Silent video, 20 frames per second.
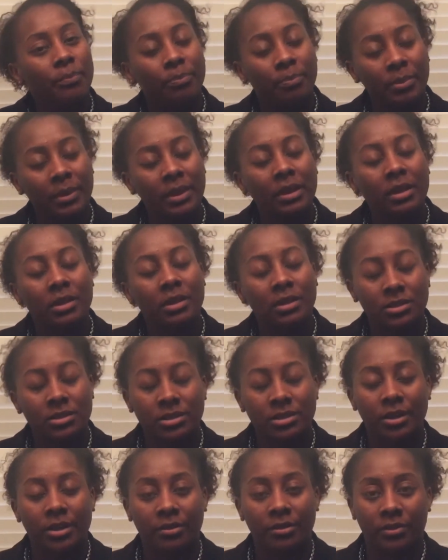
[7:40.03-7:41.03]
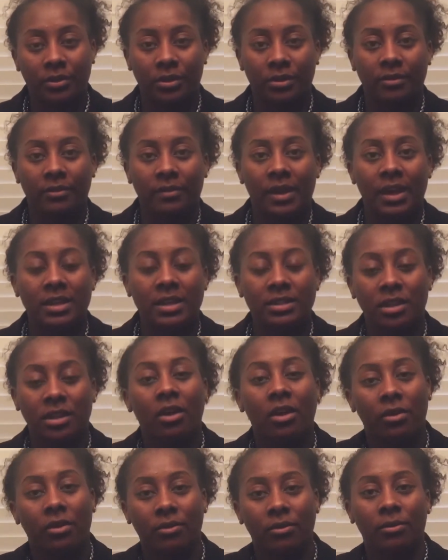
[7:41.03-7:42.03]
be conservative as a
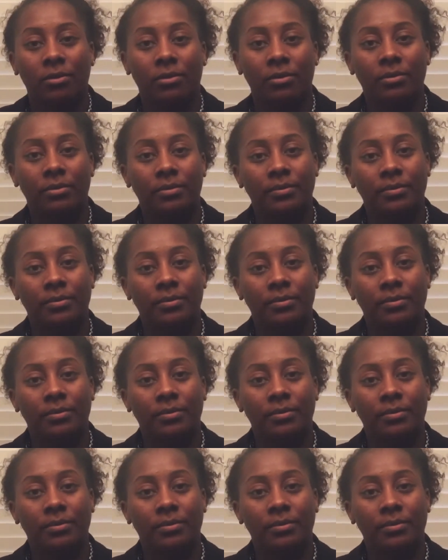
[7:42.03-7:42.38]
whole.